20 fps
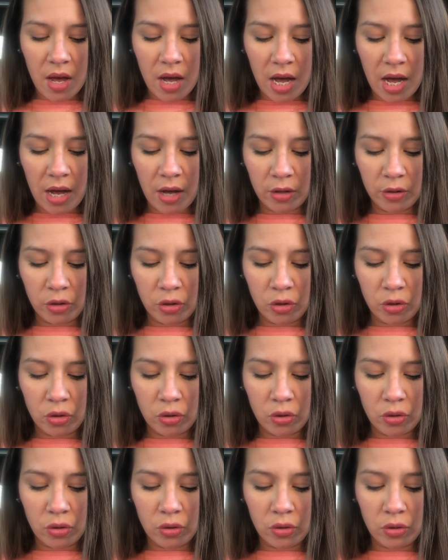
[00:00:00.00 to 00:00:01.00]
How
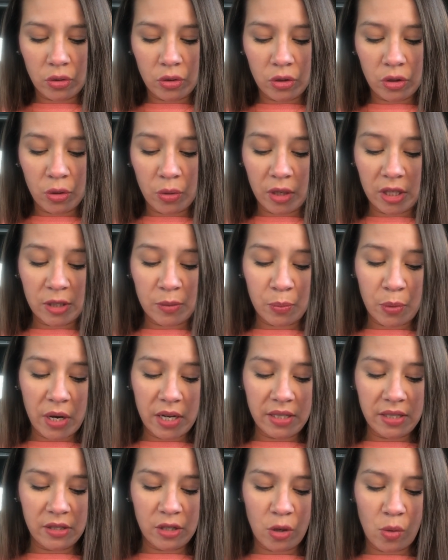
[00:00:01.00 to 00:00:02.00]
to
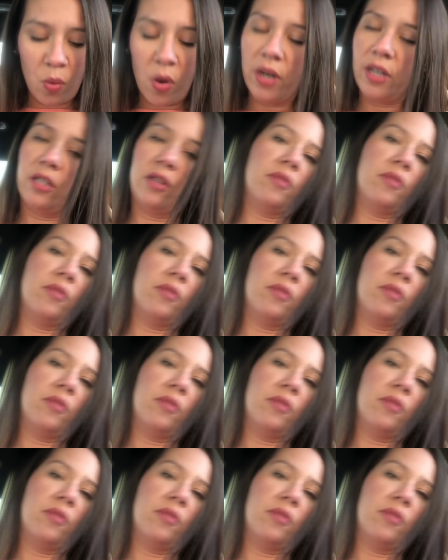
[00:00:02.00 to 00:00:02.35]
express you want a